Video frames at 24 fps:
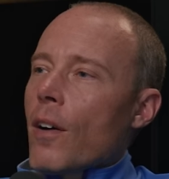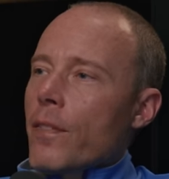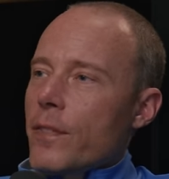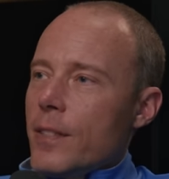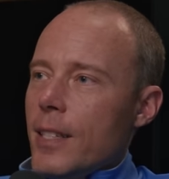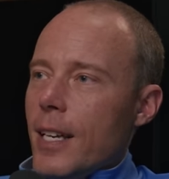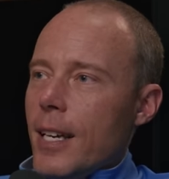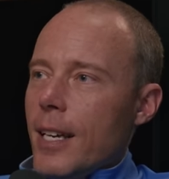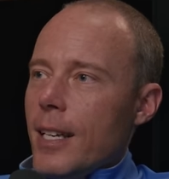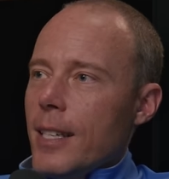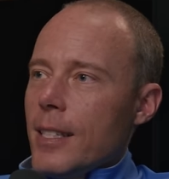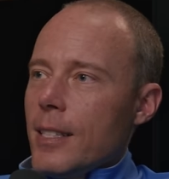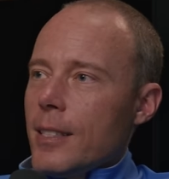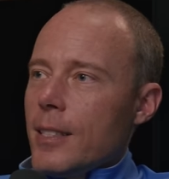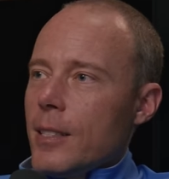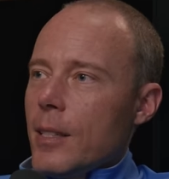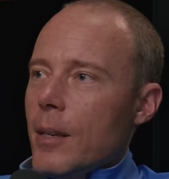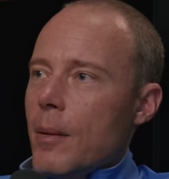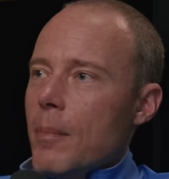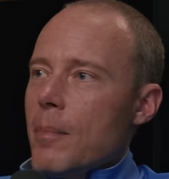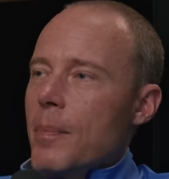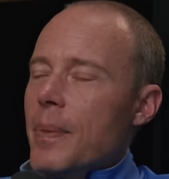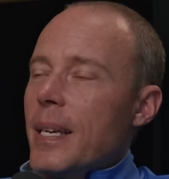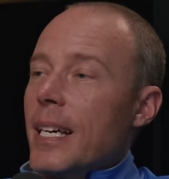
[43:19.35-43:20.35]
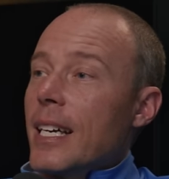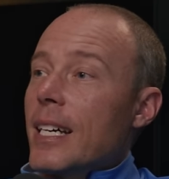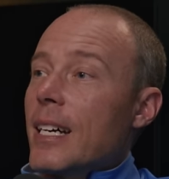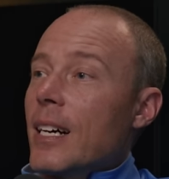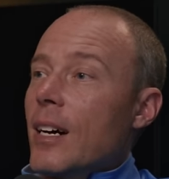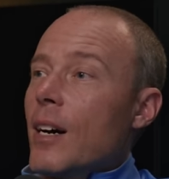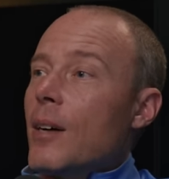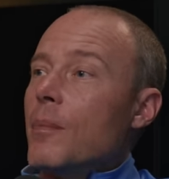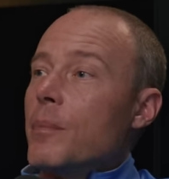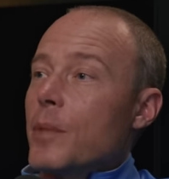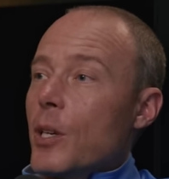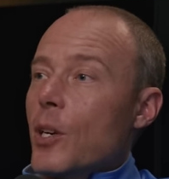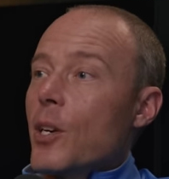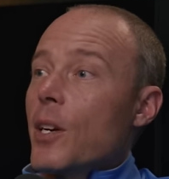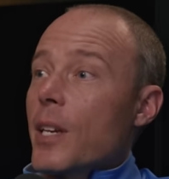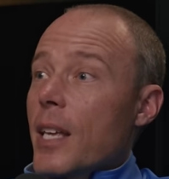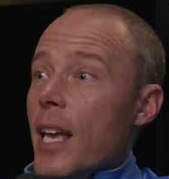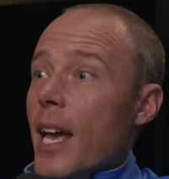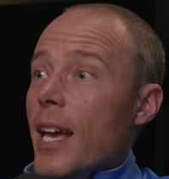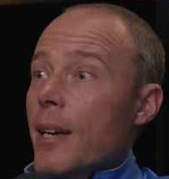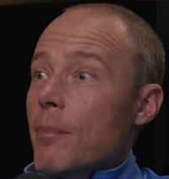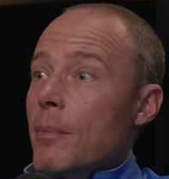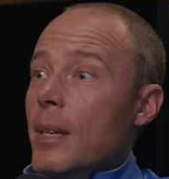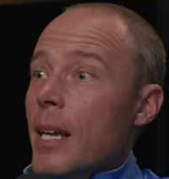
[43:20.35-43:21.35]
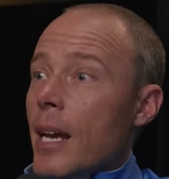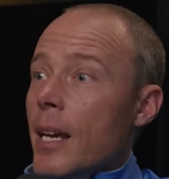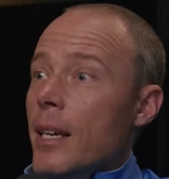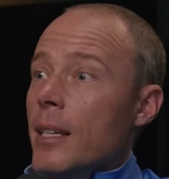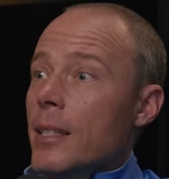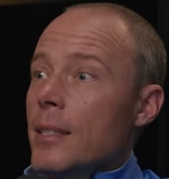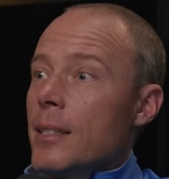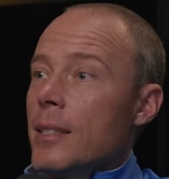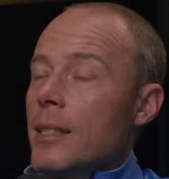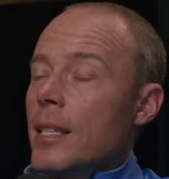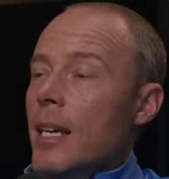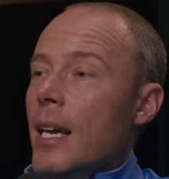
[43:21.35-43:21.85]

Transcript: off days become your game days,